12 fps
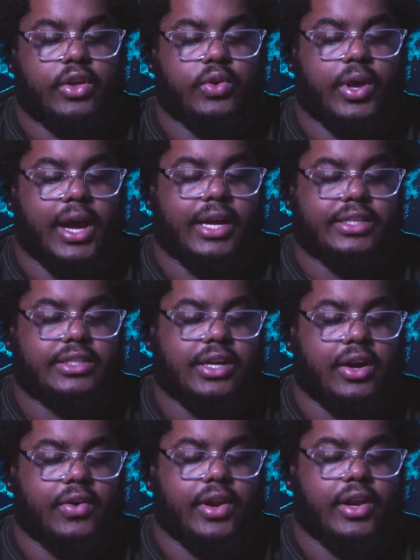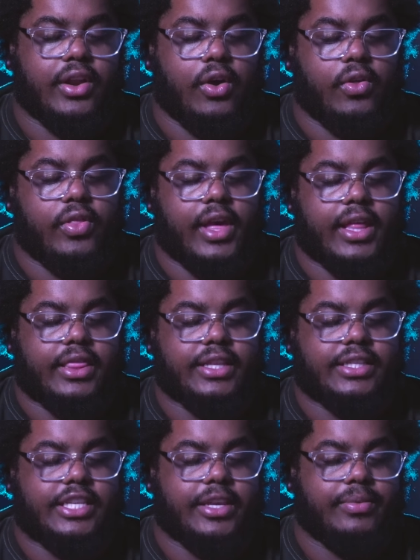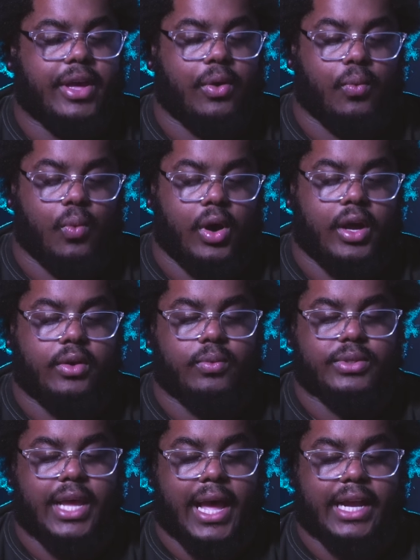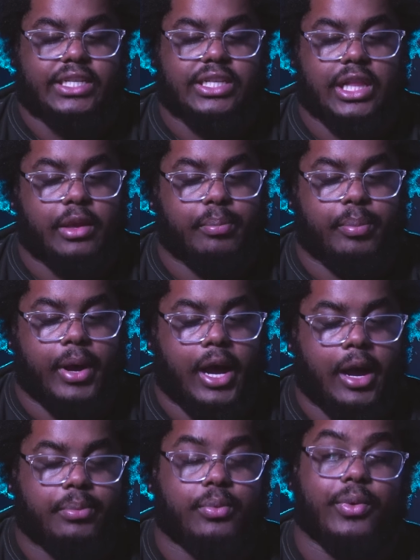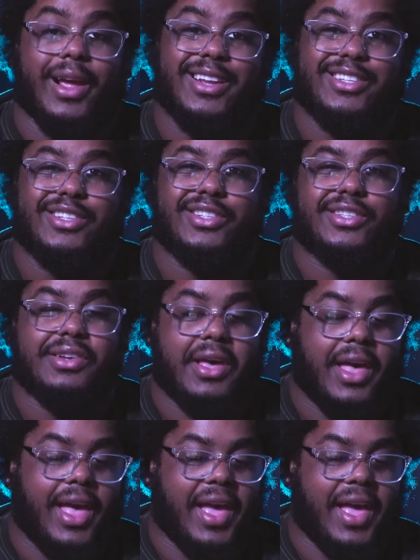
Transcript: you guys already know that the team that won was actually Pop Rangers,